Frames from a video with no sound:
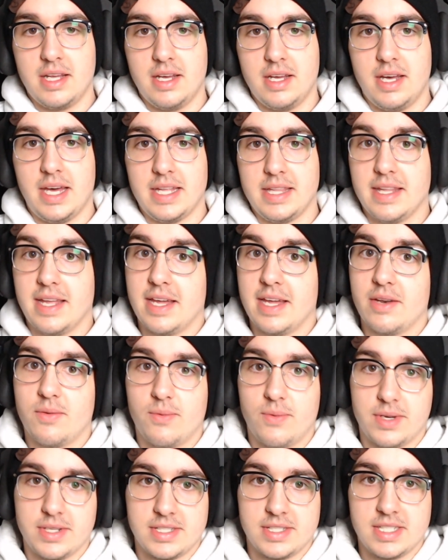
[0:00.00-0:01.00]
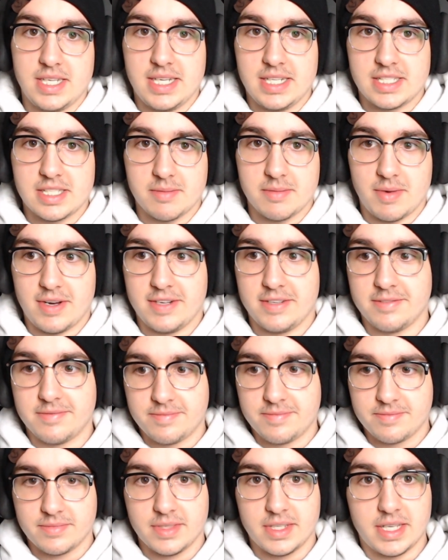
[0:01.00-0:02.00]
and then once he eats them all,
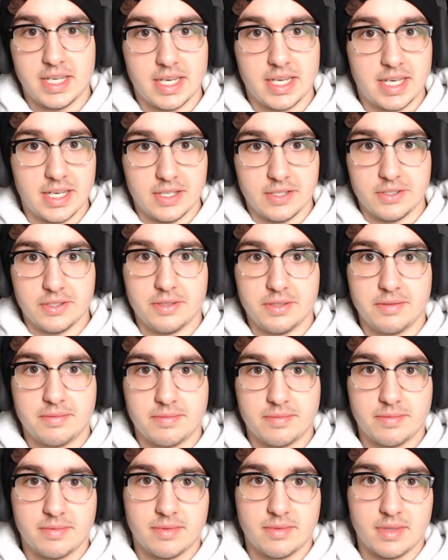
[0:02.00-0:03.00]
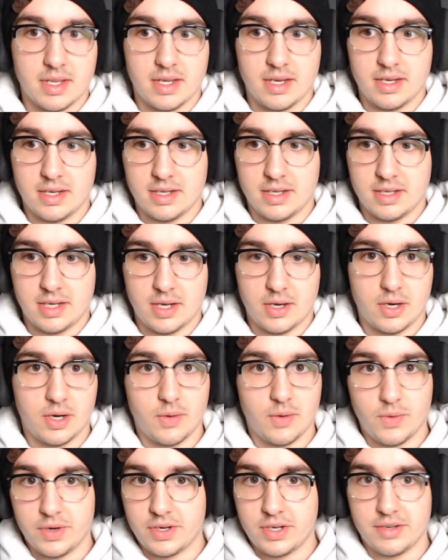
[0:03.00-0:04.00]
get killed. Or I
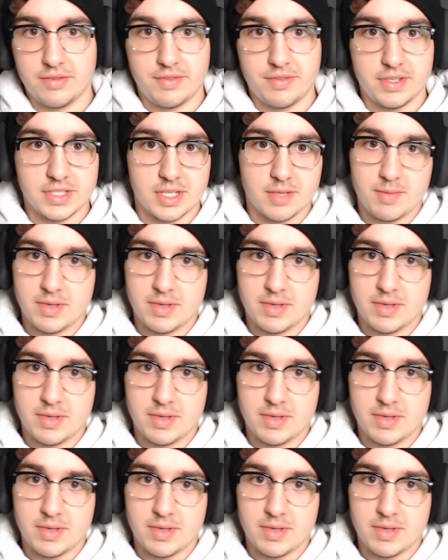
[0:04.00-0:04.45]
wonder if there's going to be